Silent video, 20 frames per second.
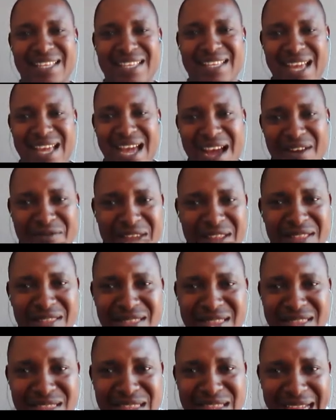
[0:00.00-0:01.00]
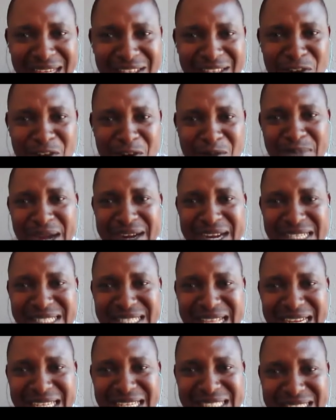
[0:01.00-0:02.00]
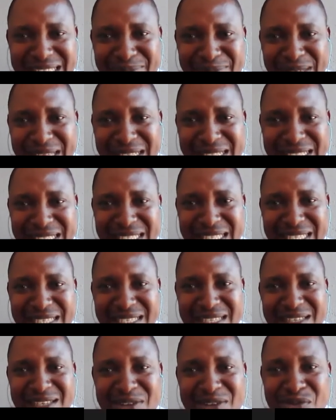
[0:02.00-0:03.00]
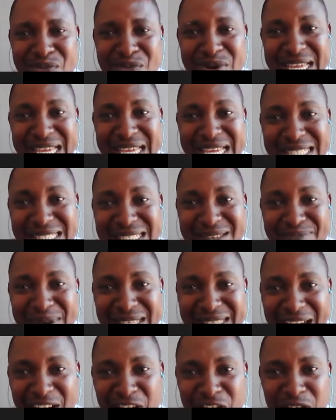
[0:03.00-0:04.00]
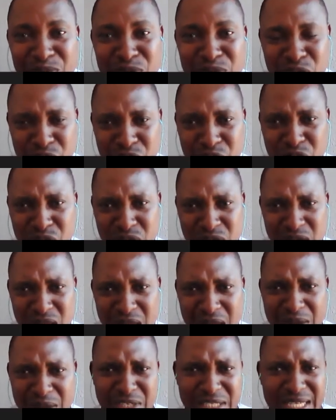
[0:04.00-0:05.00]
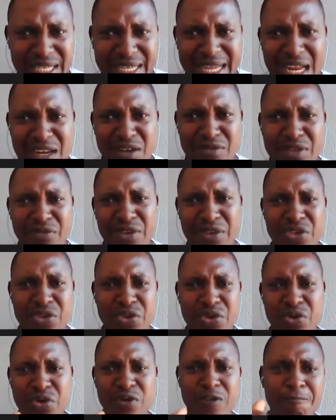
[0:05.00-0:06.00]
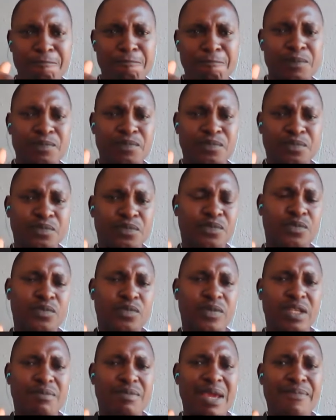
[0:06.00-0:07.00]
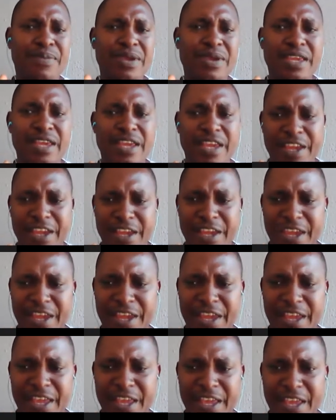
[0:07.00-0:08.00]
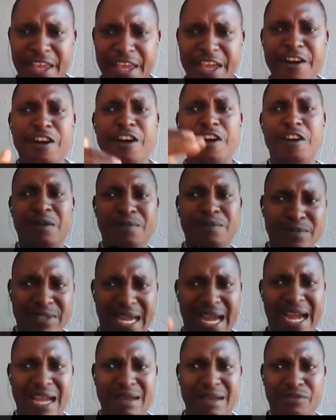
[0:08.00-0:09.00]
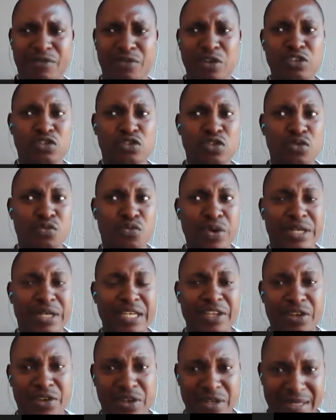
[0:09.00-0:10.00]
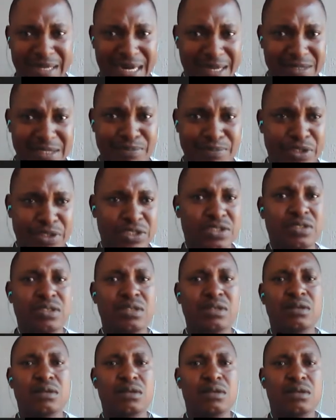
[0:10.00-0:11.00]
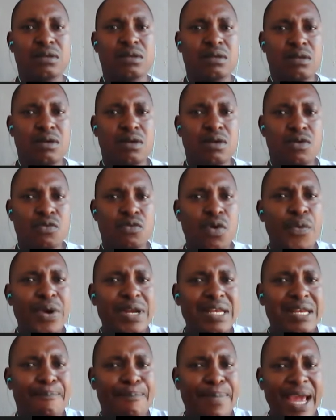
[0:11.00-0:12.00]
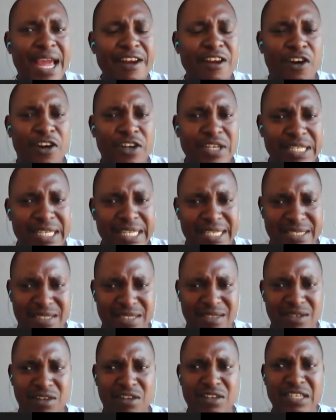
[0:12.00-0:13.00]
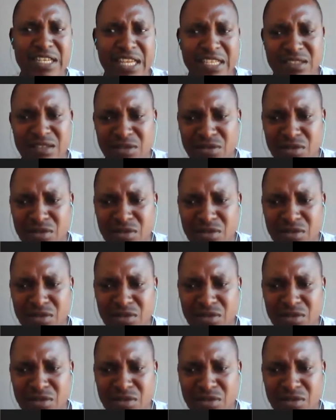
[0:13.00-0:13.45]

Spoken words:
Having that number registered in TBC will easily make that come to you. I'm just kind of giving you maybe a run of time for you to quickly grasp it, but we will depend on this on next